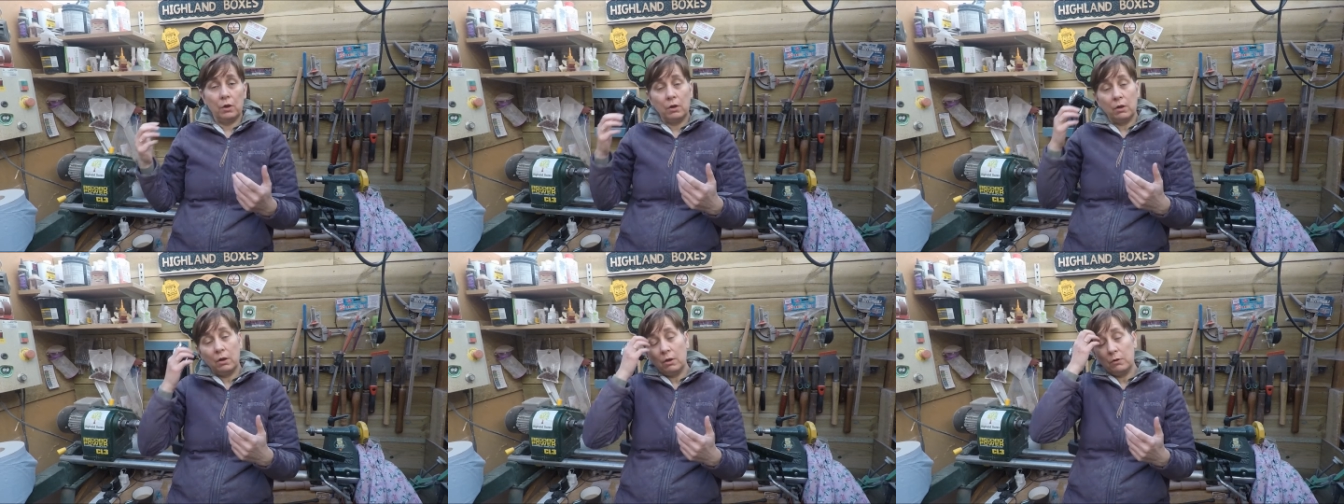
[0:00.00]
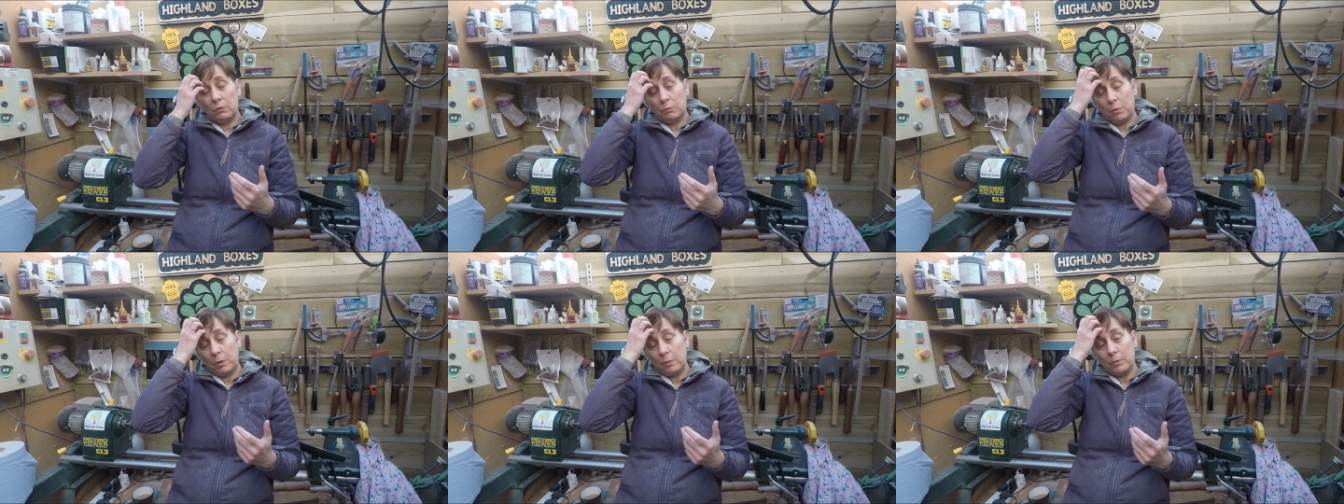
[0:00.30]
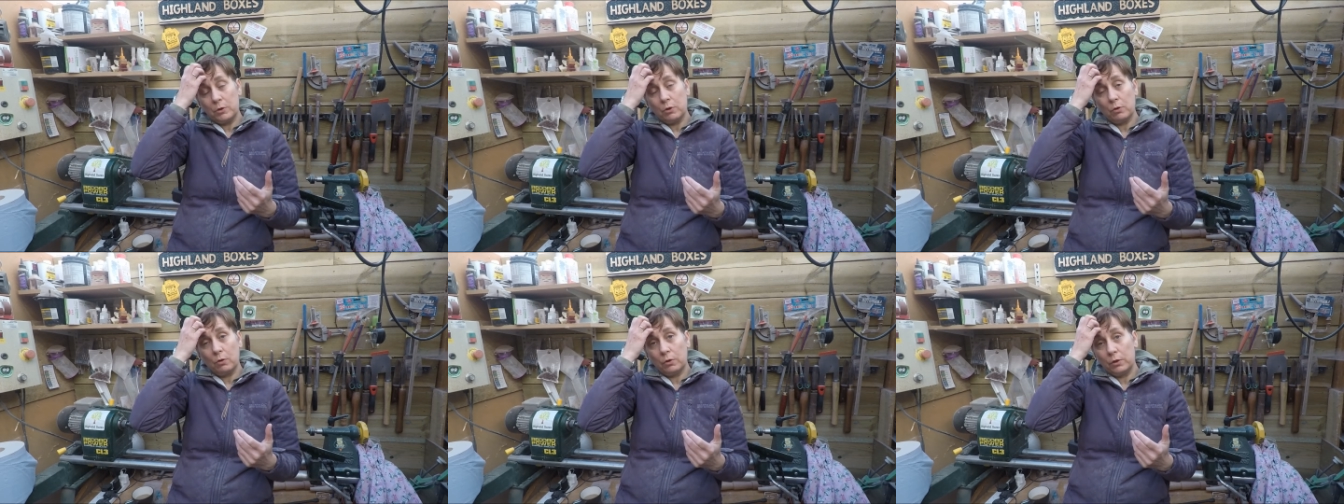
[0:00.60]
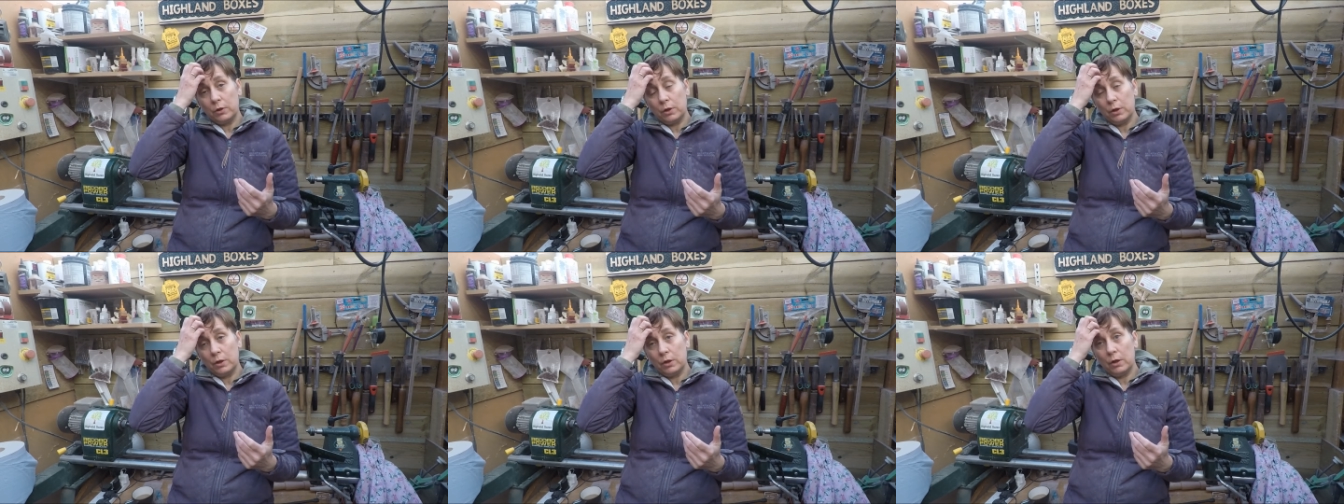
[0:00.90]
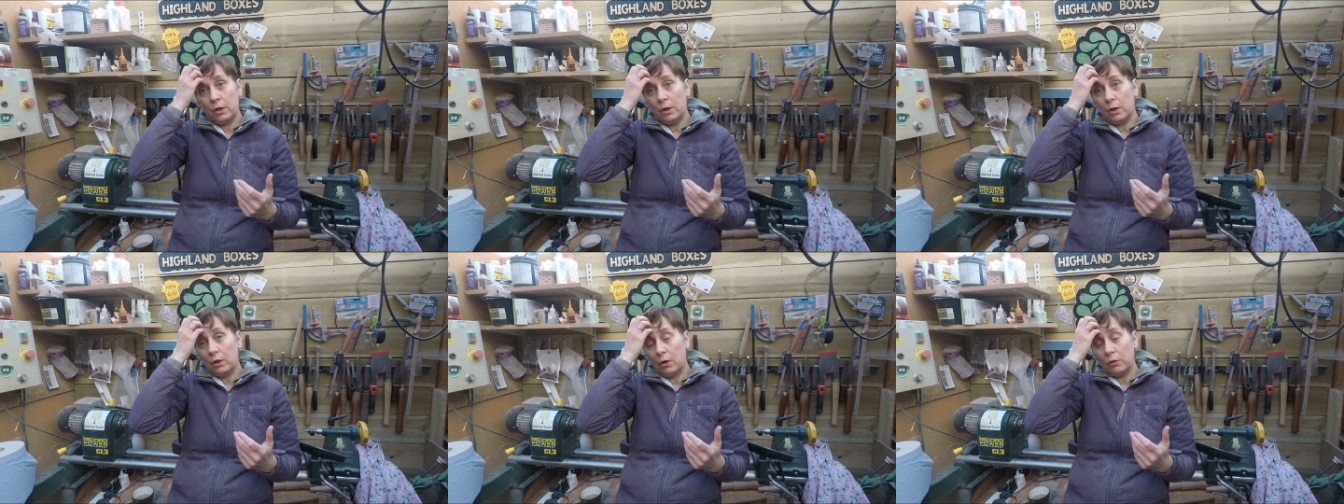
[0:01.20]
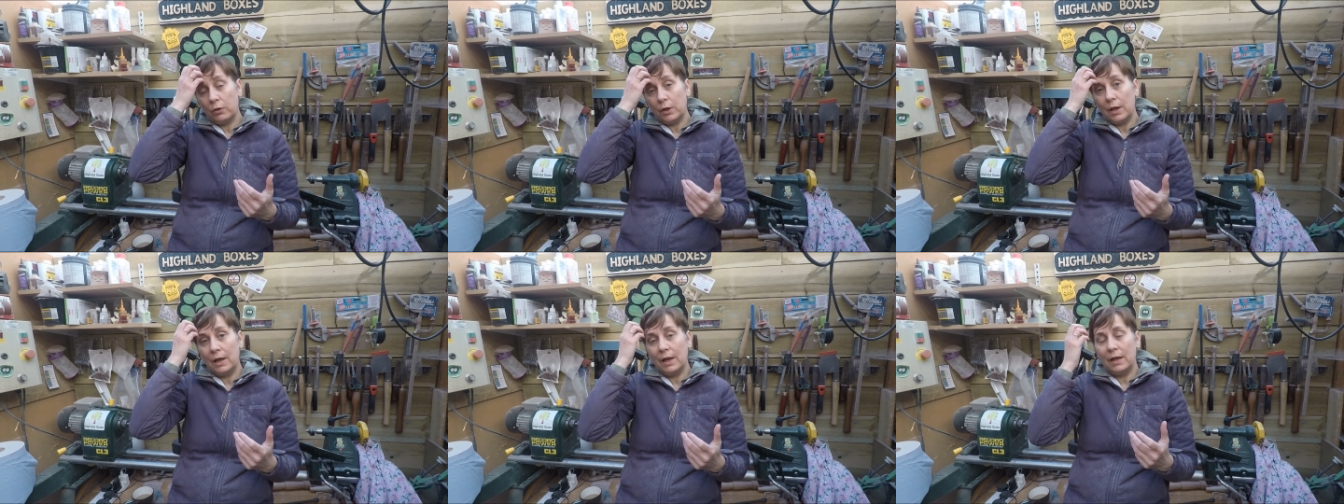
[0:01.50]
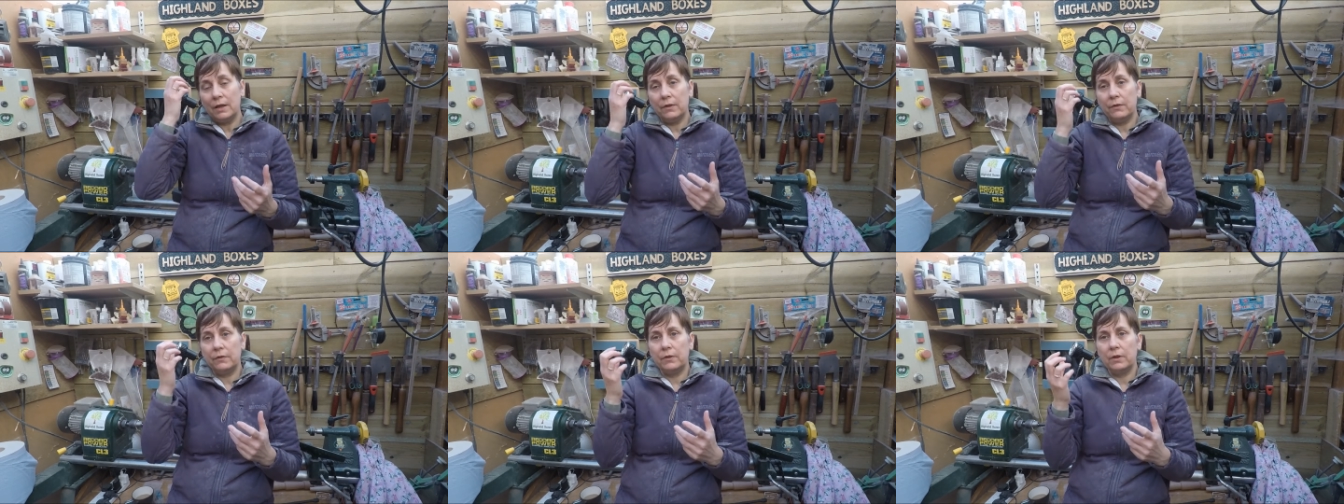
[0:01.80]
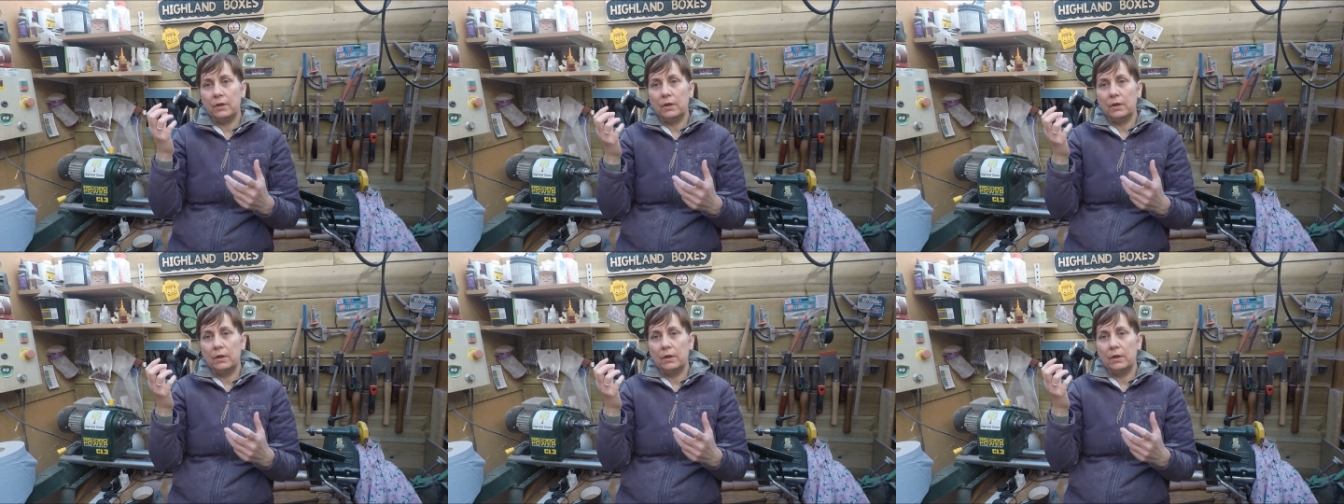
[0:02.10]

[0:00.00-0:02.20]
I'd probably do it on the lathe,